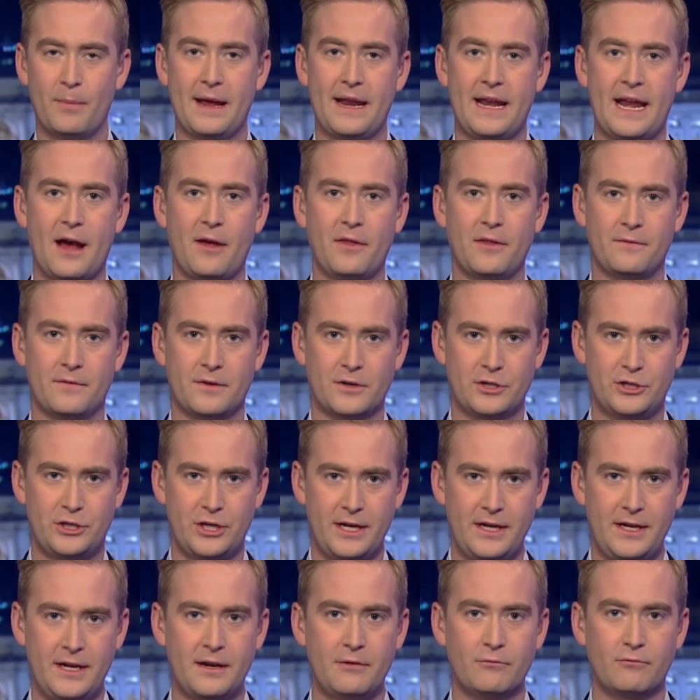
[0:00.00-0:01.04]
And now the
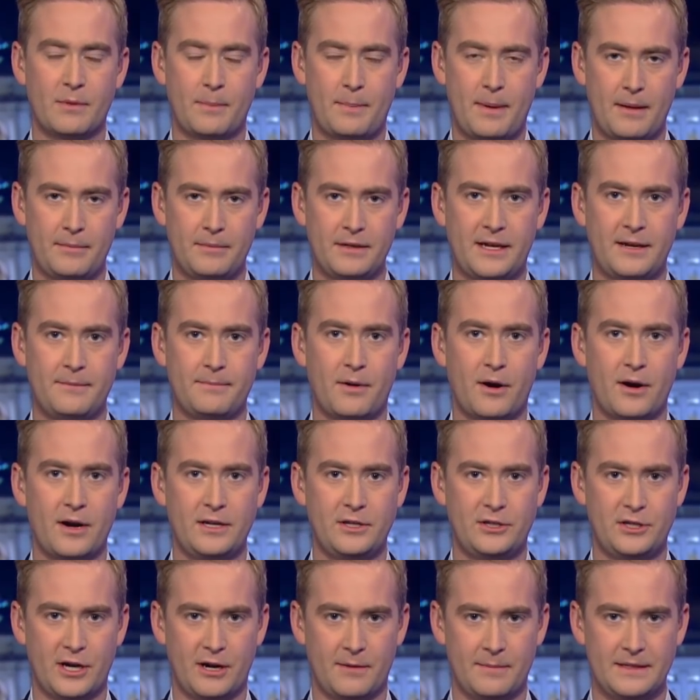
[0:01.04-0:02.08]
Virginia Republican Party
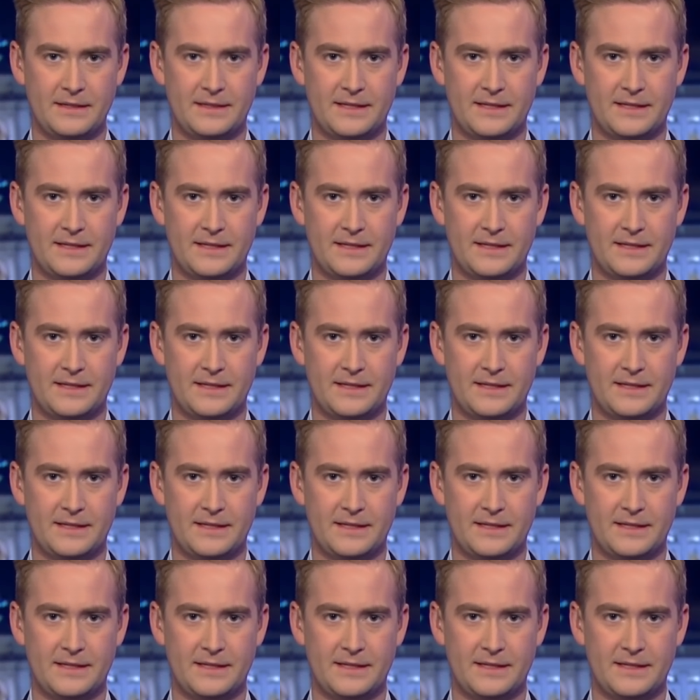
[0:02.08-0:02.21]
chairman